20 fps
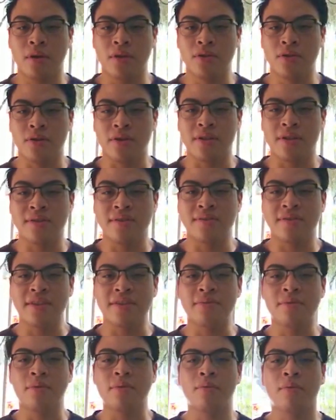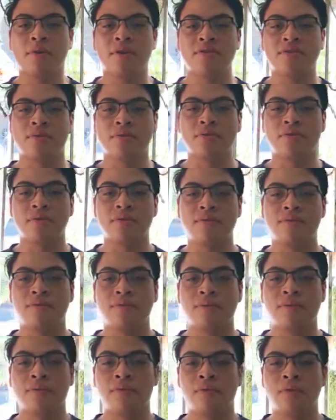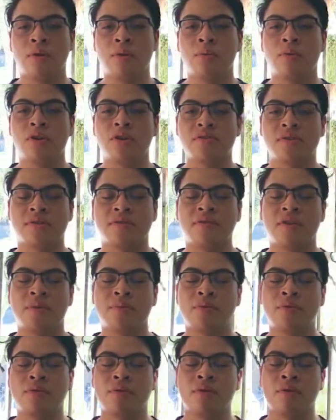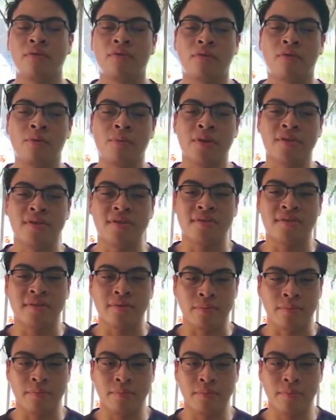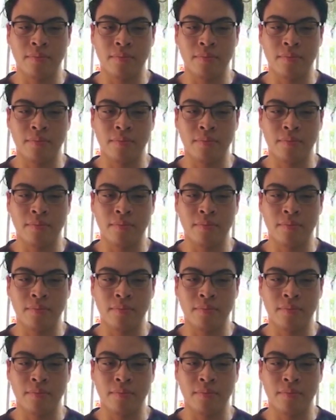Neoclassicism was losing followers in favor of Romanticism.